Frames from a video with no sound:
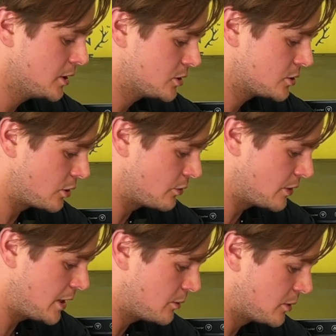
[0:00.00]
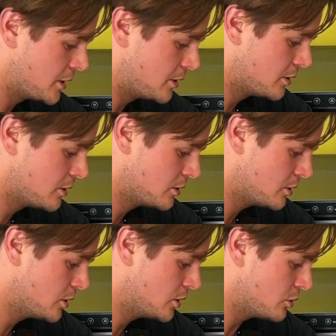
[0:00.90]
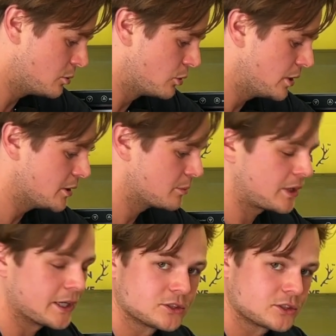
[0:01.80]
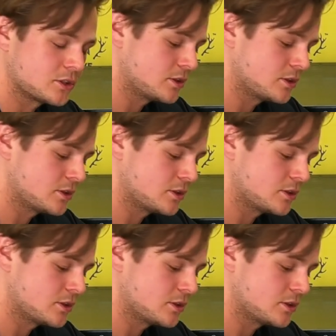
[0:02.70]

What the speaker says: So for that one, you put it in place